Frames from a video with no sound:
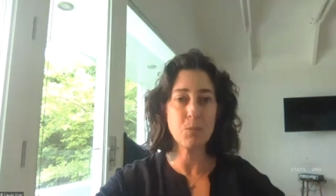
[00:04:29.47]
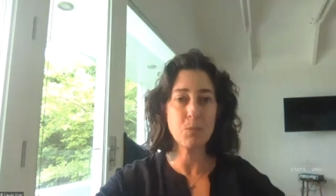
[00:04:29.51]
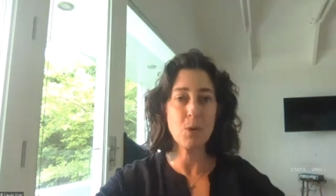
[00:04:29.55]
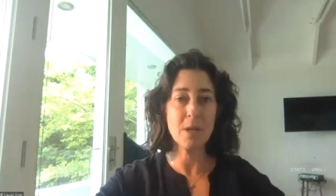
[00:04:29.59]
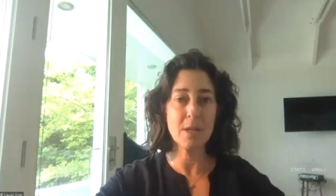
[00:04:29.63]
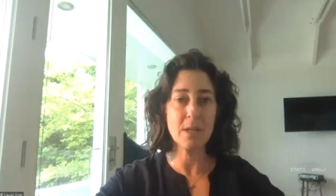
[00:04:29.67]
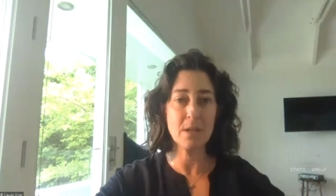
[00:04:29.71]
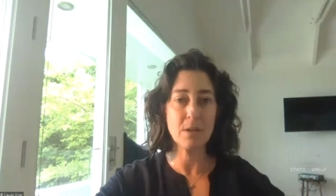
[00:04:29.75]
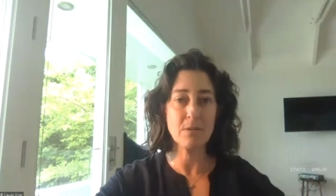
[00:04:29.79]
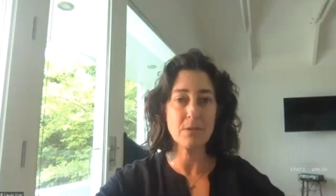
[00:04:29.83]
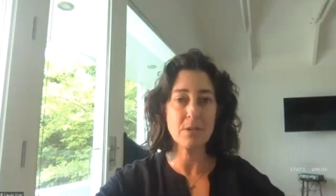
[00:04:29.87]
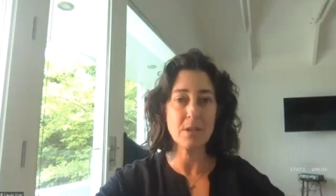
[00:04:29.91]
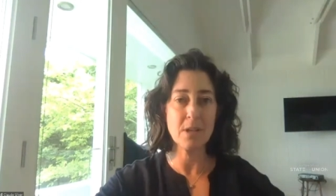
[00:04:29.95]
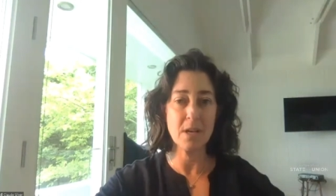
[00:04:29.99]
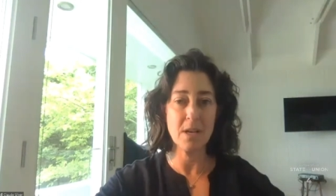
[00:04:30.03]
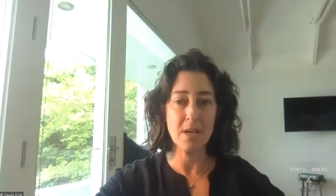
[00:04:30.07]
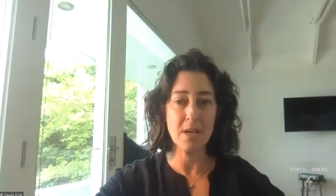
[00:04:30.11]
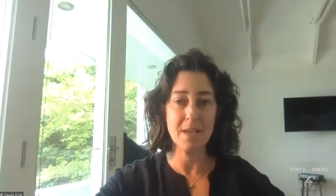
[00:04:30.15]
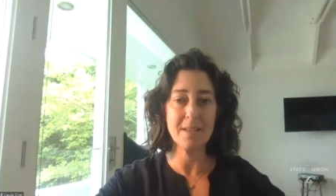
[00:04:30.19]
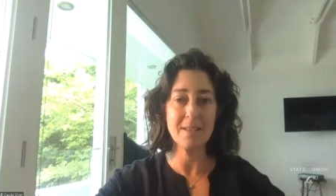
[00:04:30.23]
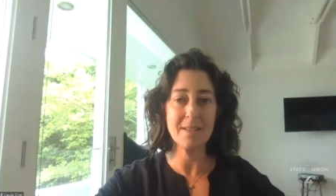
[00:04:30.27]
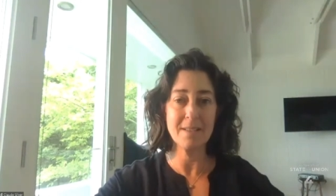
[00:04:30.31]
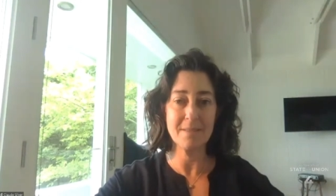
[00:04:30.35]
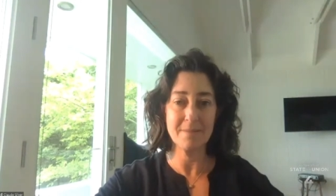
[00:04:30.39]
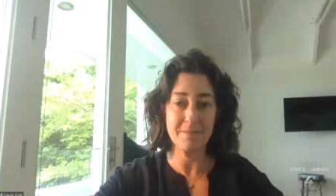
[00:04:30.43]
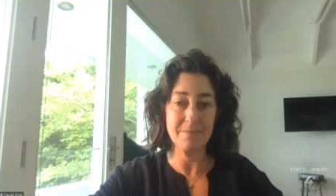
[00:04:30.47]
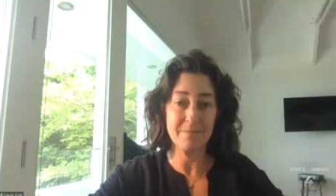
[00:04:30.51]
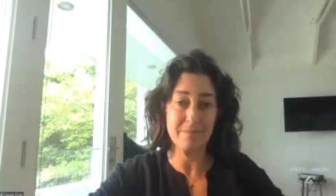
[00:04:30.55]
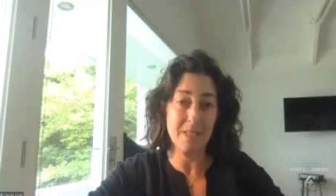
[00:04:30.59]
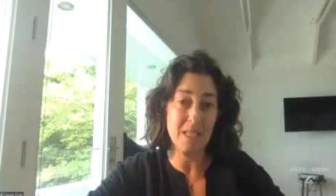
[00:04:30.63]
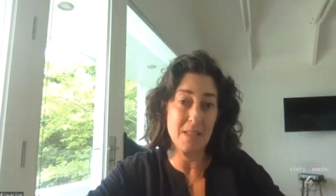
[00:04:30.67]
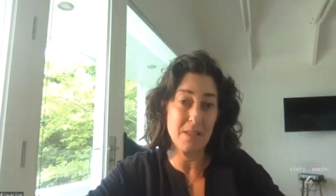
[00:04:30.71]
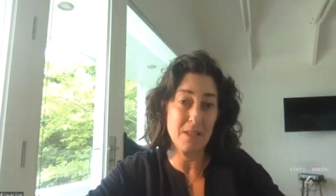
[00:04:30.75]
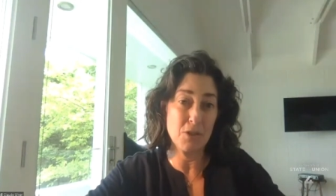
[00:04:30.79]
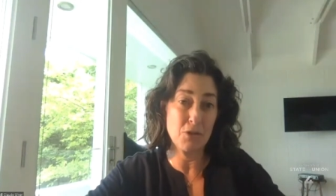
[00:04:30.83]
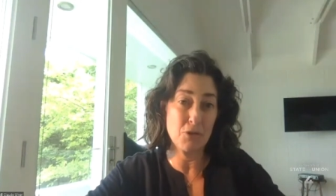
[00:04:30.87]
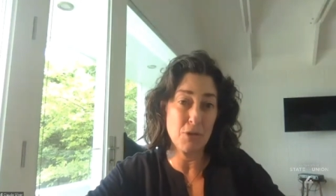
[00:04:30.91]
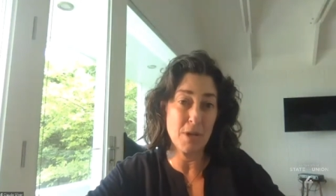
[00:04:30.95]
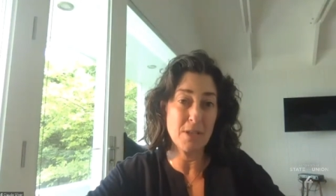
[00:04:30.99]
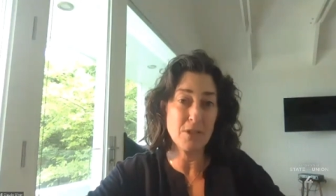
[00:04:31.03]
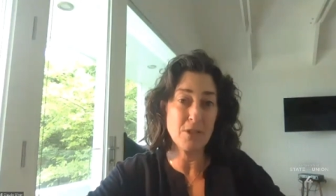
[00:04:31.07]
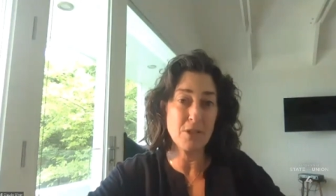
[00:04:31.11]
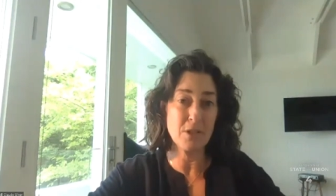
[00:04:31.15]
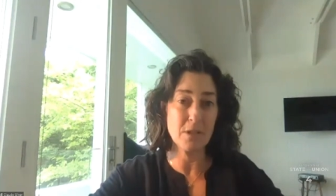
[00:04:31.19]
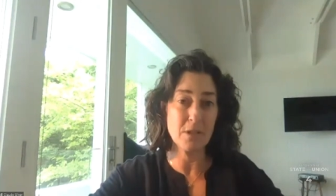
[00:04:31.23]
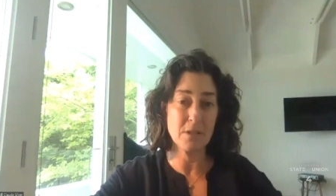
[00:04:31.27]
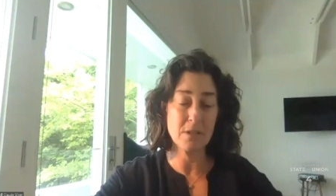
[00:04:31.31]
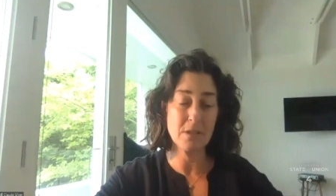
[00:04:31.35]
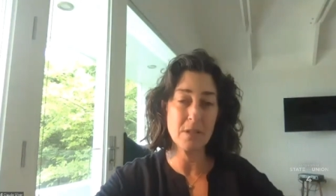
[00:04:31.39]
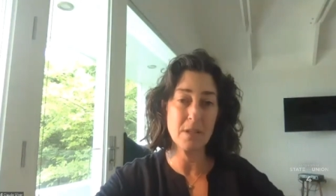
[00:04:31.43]
what goes on in the
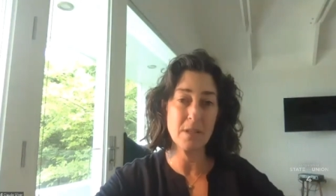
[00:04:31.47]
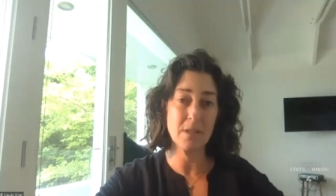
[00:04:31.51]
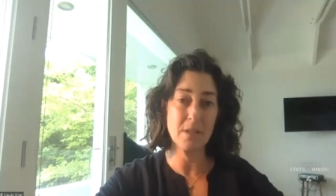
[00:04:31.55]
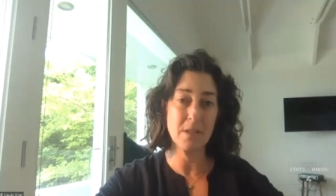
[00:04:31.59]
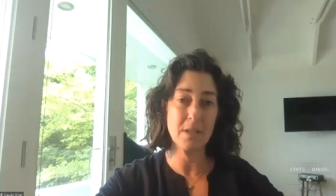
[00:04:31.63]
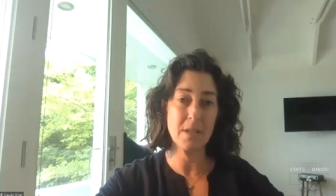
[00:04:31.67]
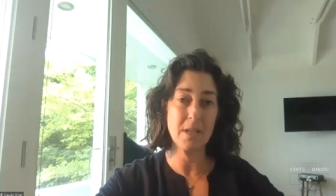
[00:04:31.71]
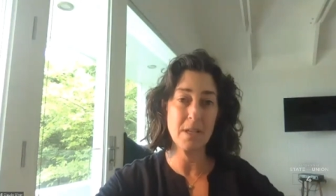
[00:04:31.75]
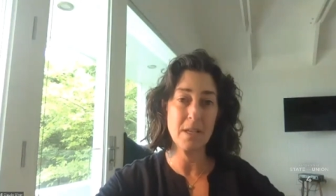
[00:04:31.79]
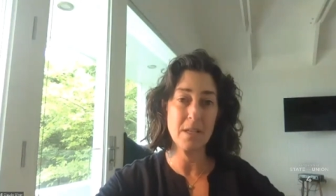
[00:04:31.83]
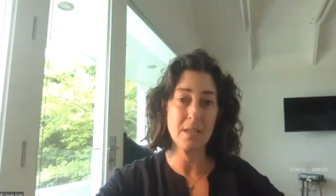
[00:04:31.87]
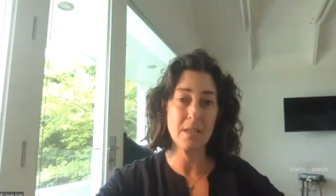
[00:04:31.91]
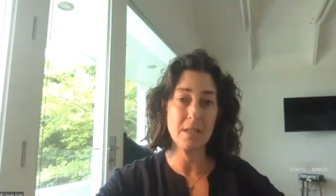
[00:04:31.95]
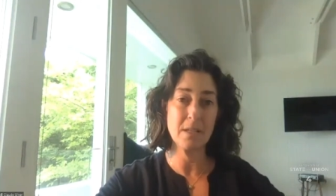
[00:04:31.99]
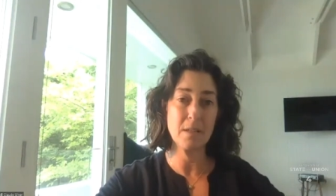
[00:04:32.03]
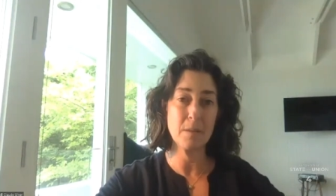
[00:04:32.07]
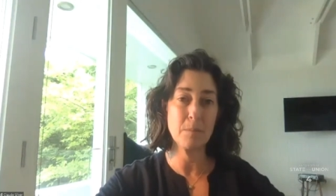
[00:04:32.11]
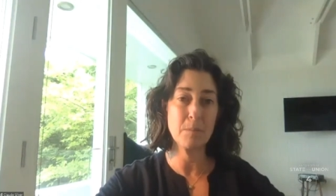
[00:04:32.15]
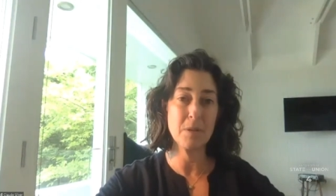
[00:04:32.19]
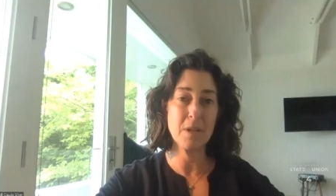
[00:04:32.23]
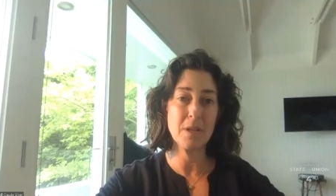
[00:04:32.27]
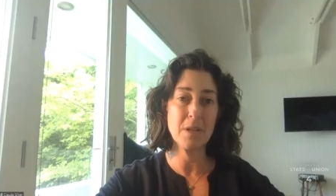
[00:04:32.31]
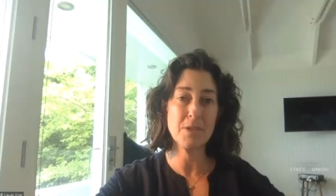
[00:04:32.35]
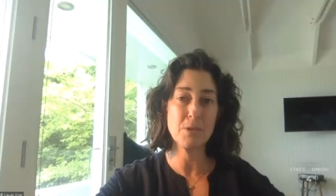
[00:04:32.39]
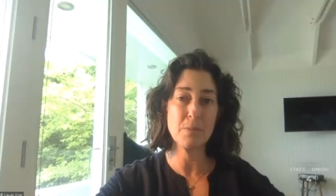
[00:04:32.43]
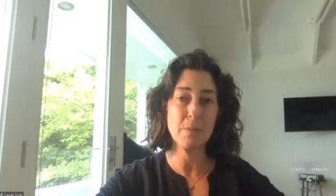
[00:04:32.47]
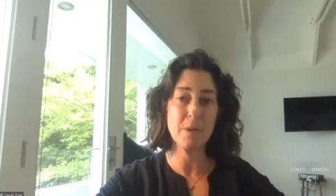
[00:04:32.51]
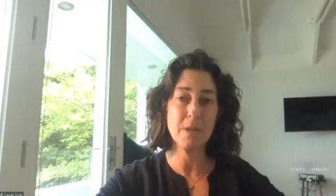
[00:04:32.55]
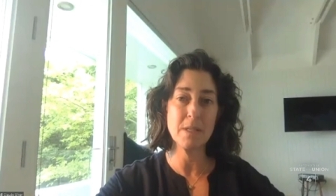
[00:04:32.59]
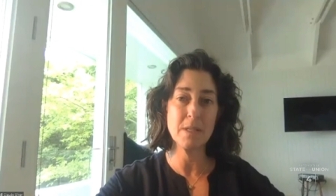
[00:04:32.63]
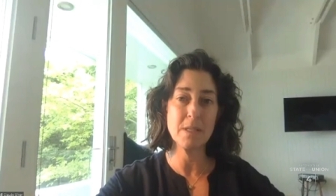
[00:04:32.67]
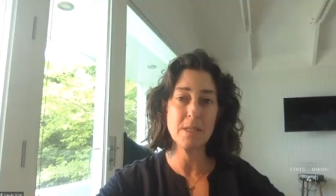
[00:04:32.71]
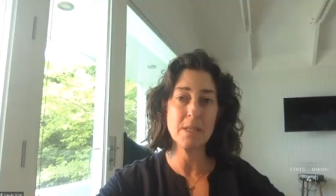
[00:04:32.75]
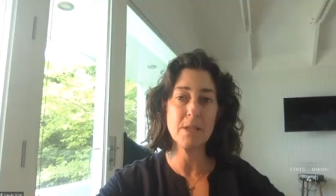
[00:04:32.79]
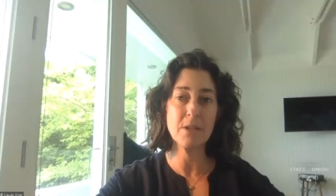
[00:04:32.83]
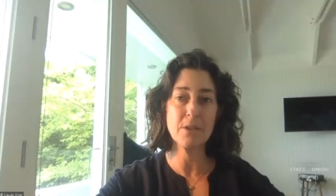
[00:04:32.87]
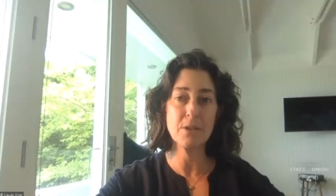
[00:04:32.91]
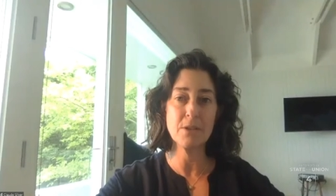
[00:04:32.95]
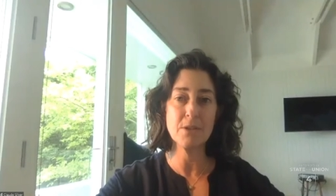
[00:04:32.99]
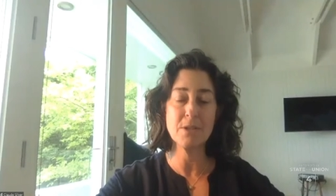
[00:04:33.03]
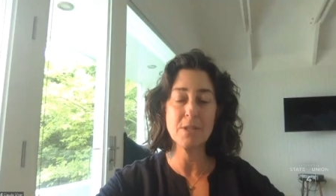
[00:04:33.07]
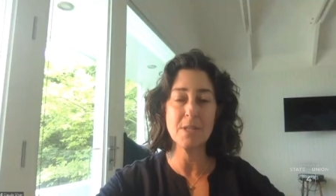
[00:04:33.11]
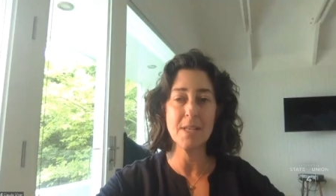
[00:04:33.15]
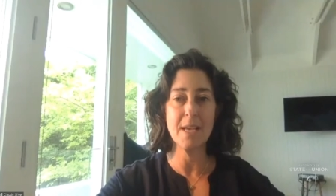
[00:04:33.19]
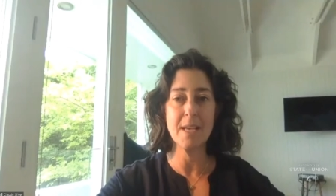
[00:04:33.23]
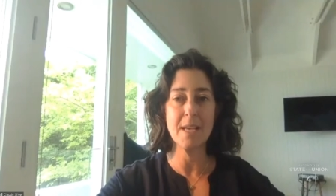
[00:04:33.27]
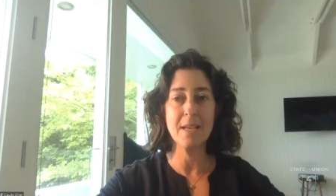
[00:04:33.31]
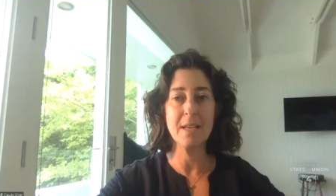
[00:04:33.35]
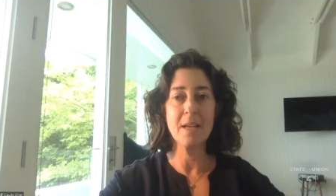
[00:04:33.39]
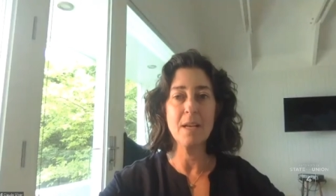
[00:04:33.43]
trenches and and the blood, sweat, and tears
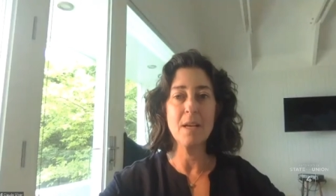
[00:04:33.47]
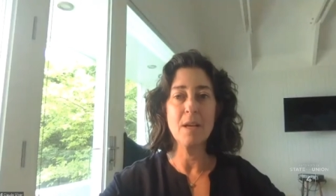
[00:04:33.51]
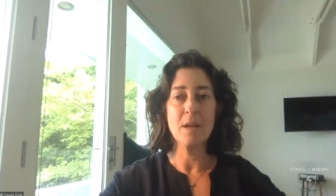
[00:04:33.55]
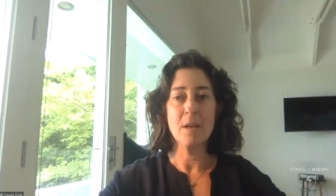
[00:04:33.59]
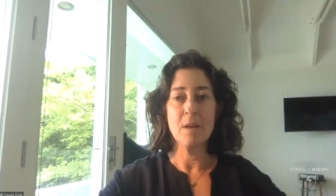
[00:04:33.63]
that